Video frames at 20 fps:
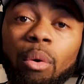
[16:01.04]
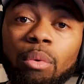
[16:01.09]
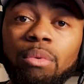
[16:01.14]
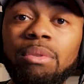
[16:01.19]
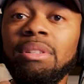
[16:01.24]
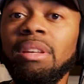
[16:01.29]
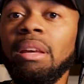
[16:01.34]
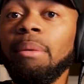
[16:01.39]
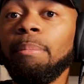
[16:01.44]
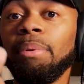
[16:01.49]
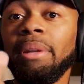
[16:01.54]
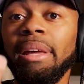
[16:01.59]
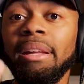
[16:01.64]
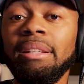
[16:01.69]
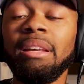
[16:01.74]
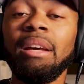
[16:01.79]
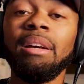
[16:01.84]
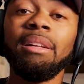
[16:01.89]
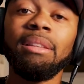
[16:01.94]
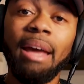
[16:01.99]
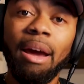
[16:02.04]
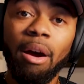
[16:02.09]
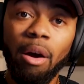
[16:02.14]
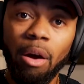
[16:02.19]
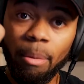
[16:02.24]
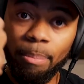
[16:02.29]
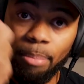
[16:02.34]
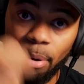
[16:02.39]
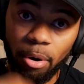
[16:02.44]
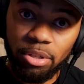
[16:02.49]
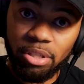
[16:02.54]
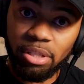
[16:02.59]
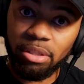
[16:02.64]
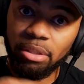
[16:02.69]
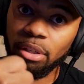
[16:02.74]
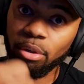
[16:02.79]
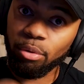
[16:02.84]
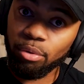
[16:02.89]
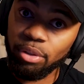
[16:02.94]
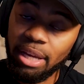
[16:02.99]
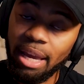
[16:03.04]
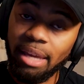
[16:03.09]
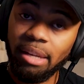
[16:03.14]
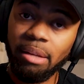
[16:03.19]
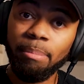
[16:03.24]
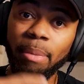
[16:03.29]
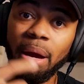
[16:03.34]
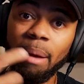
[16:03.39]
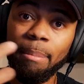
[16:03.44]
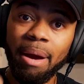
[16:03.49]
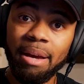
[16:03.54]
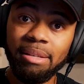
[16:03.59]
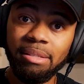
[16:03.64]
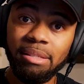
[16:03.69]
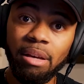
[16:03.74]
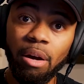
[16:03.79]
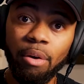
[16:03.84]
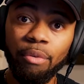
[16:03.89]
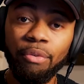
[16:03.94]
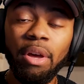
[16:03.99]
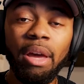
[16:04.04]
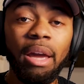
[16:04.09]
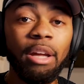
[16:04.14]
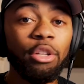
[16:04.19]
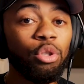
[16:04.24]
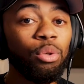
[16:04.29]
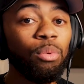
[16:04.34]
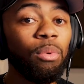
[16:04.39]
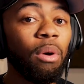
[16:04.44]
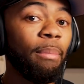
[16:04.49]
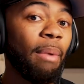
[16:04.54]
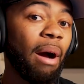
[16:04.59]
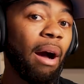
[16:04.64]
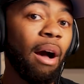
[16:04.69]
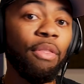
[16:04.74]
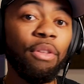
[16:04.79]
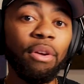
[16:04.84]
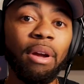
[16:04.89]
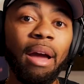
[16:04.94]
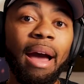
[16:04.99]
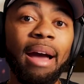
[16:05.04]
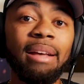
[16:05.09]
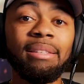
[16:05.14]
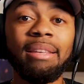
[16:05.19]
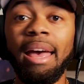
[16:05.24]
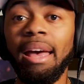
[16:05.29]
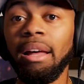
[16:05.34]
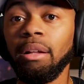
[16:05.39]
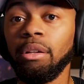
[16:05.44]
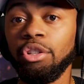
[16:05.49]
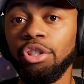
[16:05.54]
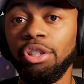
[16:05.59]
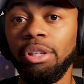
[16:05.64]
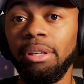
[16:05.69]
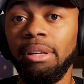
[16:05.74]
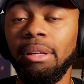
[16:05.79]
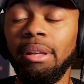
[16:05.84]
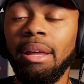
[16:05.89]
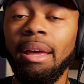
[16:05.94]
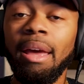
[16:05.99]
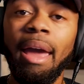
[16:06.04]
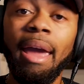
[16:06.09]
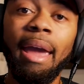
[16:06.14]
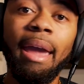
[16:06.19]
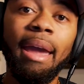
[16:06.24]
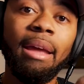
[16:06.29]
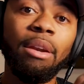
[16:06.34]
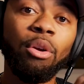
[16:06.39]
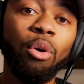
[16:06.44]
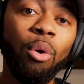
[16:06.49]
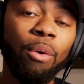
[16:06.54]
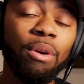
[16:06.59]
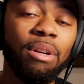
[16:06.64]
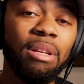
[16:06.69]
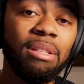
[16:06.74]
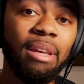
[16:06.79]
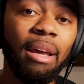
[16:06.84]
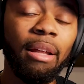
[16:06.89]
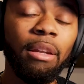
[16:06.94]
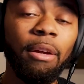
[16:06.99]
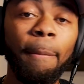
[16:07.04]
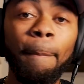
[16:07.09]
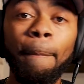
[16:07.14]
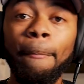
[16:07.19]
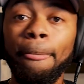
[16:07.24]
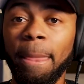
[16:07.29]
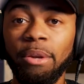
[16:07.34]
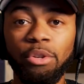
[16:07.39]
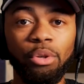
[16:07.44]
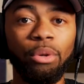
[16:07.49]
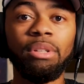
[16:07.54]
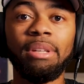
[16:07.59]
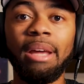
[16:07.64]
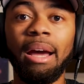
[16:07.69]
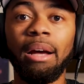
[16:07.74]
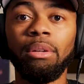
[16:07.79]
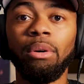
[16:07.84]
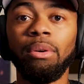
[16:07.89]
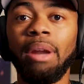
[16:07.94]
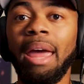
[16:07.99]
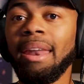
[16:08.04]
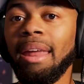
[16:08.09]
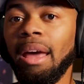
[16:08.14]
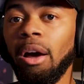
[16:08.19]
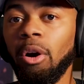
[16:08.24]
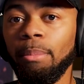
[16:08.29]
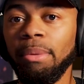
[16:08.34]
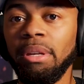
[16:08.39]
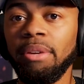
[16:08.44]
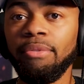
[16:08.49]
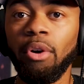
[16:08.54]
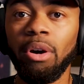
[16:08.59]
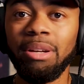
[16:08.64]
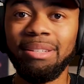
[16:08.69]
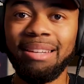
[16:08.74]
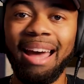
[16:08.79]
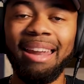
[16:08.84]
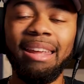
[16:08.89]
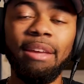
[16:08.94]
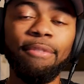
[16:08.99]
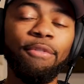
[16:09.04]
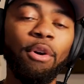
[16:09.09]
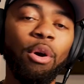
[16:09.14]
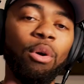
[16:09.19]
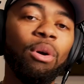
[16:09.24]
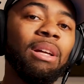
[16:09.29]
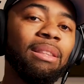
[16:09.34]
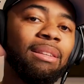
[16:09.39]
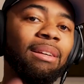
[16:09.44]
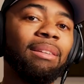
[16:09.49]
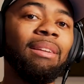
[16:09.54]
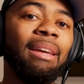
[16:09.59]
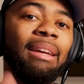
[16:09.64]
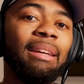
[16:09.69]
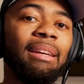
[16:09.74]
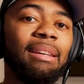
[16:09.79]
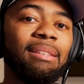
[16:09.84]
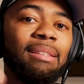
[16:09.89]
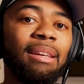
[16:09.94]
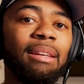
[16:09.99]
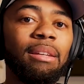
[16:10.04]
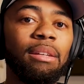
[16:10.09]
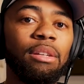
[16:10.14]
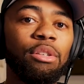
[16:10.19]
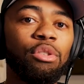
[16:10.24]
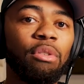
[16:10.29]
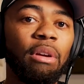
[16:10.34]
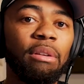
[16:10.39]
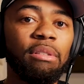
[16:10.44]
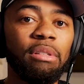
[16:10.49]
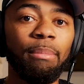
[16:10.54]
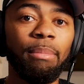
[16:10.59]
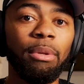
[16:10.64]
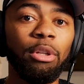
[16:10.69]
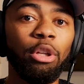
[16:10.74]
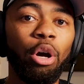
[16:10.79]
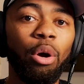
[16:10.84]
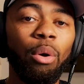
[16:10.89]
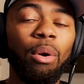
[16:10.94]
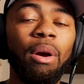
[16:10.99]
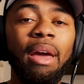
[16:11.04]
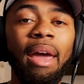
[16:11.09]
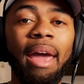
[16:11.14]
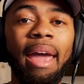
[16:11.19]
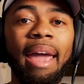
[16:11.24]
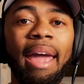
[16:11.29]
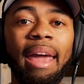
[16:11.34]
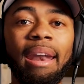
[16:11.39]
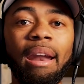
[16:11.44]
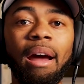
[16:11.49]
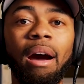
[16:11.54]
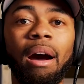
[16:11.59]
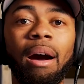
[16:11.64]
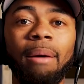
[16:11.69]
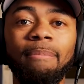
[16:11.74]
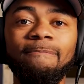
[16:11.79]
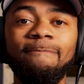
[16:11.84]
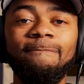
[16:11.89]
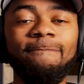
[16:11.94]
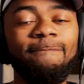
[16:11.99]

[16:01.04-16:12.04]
own templates that are personally created by myself and two of my other guys, L. Jean and Courtney Taylor, that you could download at helpmedevvon.info. The link is in the description below. And uh,